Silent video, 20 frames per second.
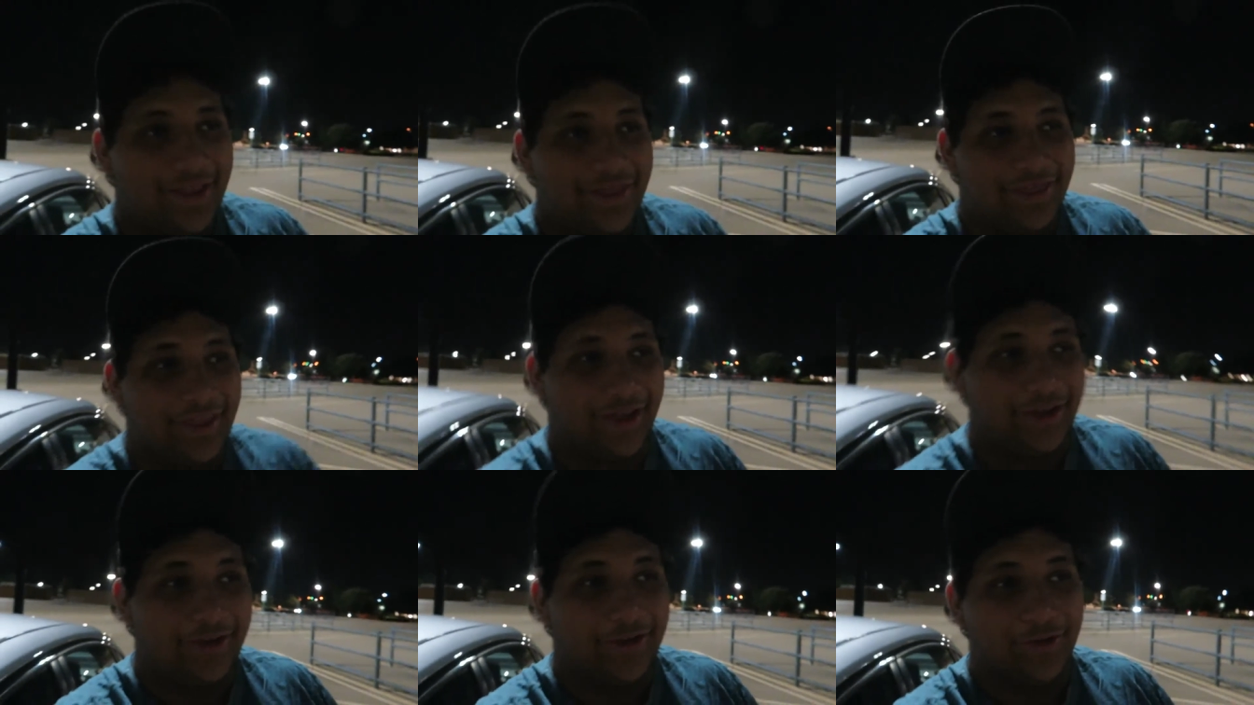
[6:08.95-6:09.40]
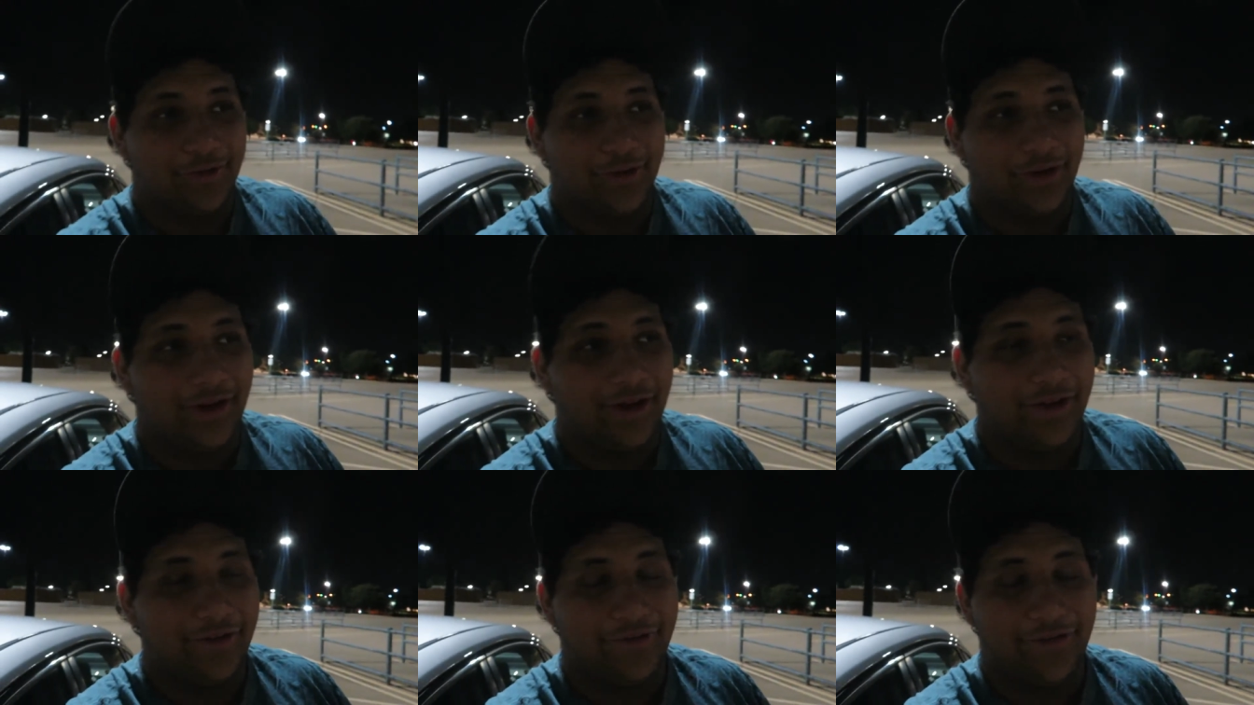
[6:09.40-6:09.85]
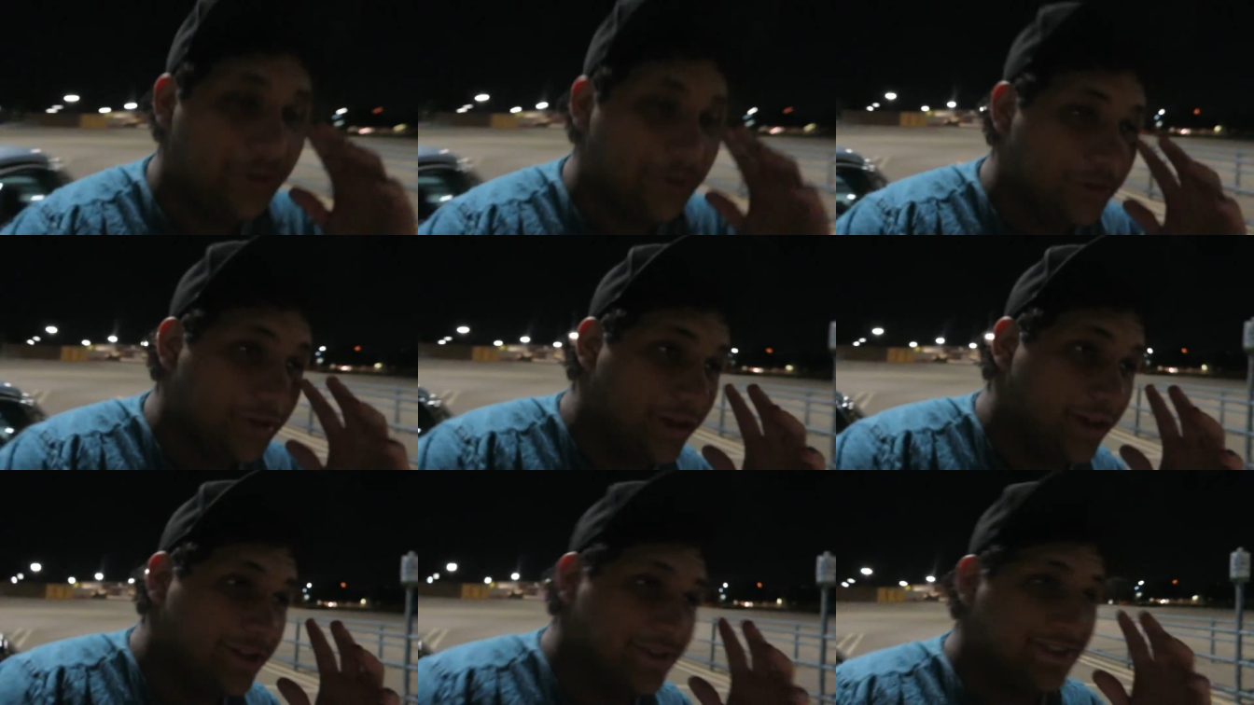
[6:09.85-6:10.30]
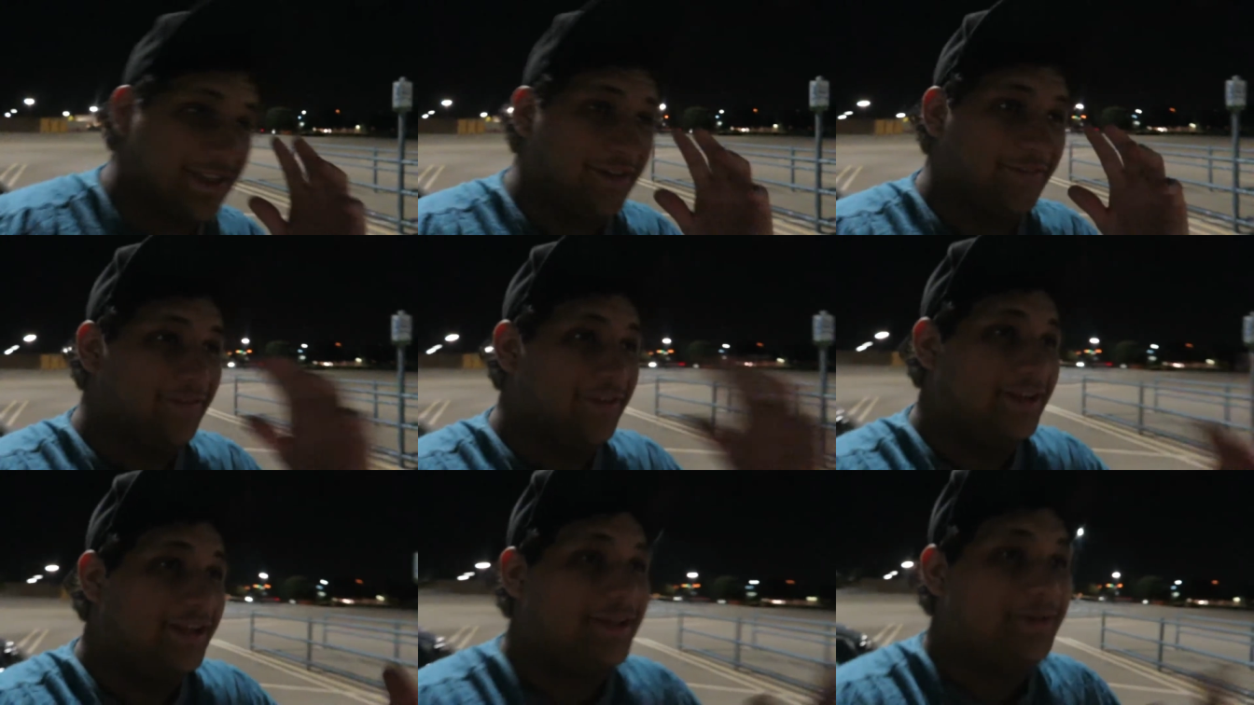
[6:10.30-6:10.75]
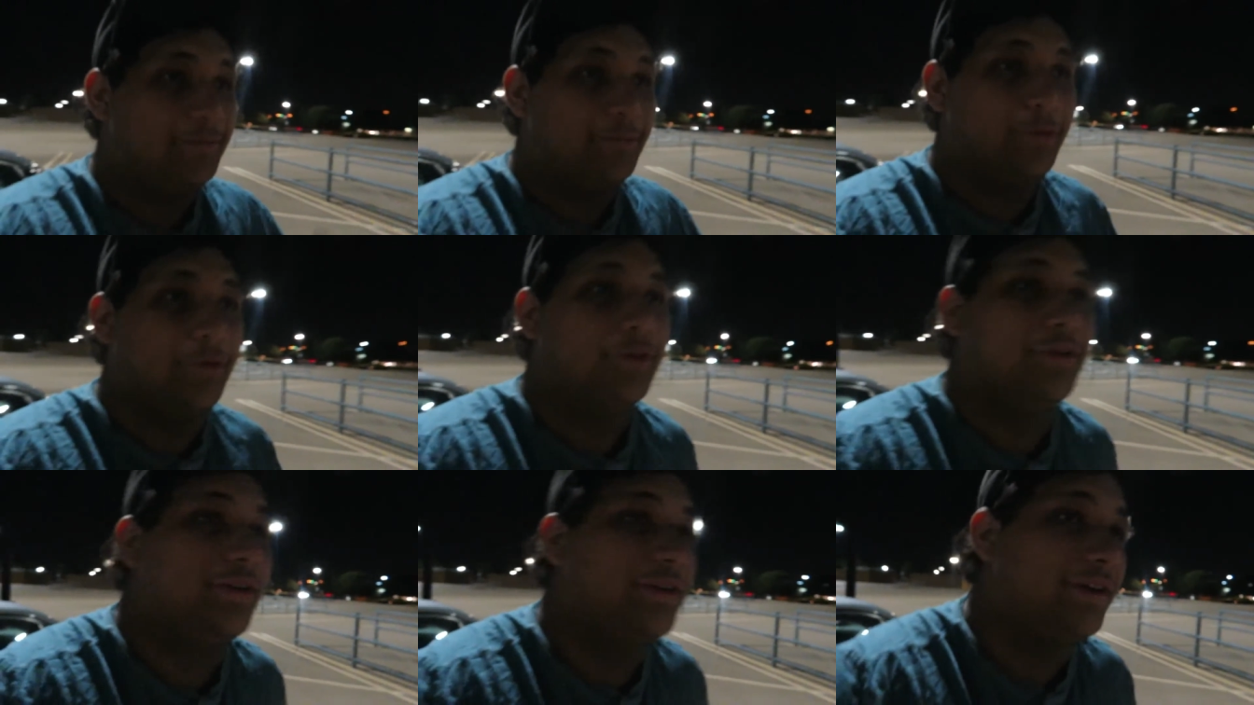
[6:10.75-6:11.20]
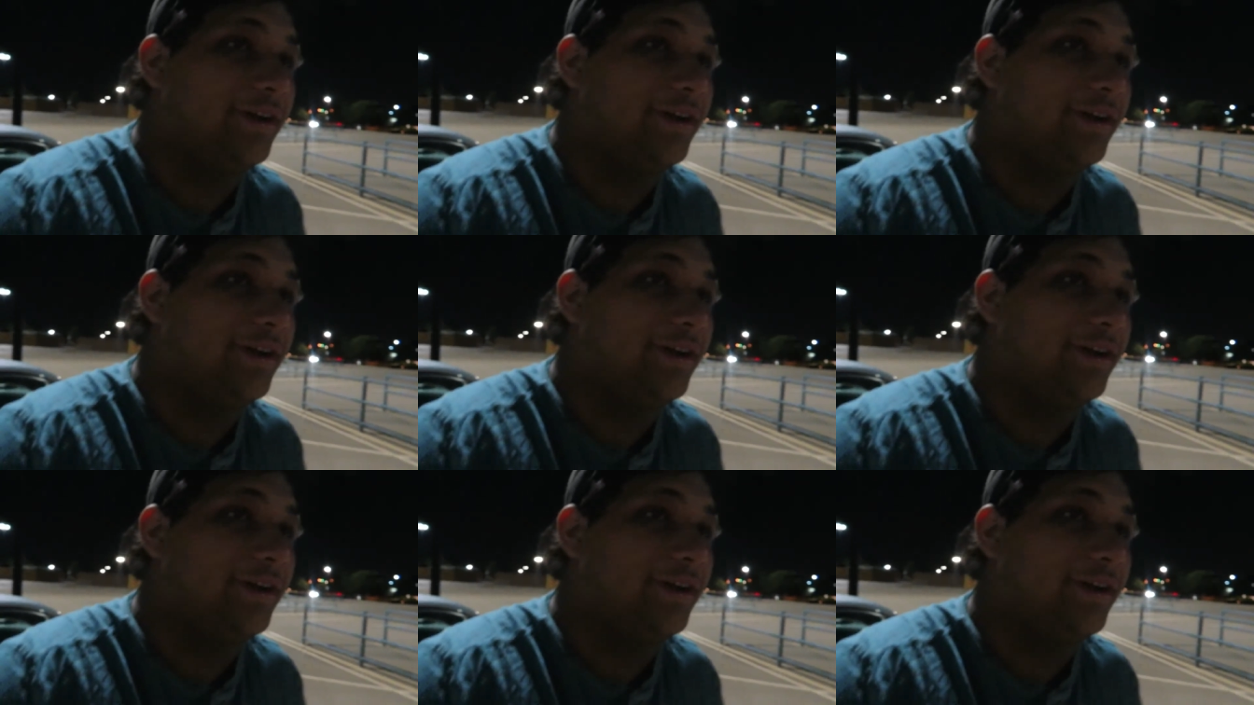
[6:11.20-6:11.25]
thank you all. If you guys have any more